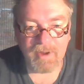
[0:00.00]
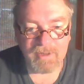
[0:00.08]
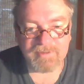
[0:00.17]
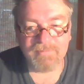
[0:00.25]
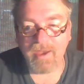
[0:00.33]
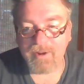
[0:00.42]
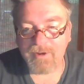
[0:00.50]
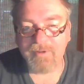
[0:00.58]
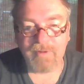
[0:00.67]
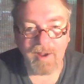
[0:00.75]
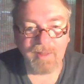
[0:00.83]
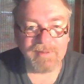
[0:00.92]
But it's a
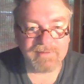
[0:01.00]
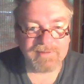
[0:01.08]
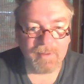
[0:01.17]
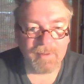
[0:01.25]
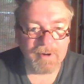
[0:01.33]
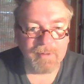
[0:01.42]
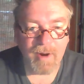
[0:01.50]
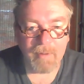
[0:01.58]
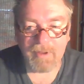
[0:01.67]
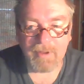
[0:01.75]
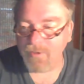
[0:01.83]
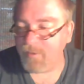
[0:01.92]
Vancouver Island summer
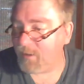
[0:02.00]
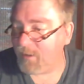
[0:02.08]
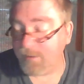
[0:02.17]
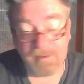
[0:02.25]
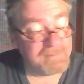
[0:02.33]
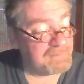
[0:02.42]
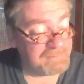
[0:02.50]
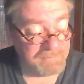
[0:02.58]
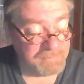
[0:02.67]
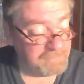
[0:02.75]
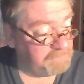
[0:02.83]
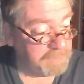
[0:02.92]
barbecue, and it is,
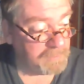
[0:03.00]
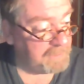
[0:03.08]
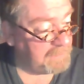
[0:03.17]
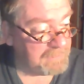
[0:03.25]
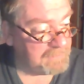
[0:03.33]
oh boy.